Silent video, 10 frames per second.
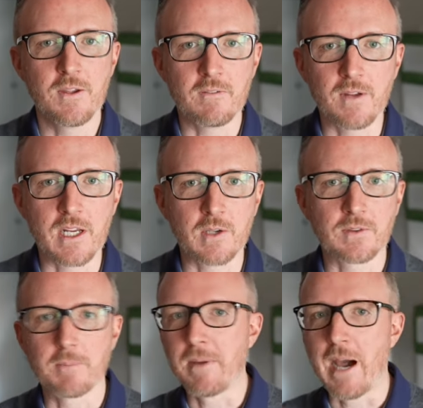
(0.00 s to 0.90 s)
your
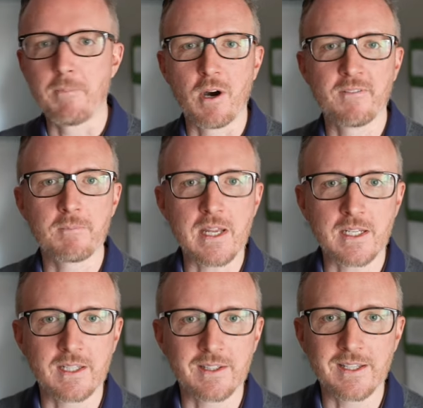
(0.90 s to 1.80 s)
videos to pop off
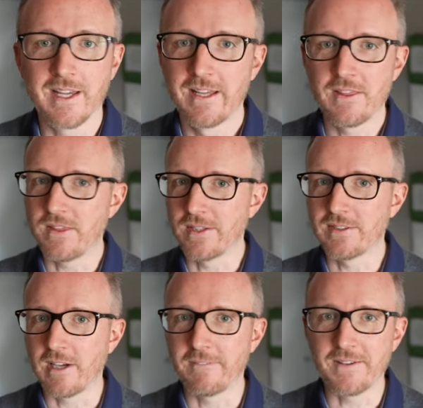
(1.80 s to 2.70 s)
immediately. This
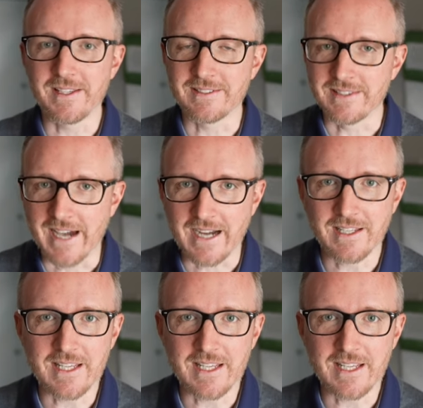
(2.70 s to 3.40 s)
stuff is not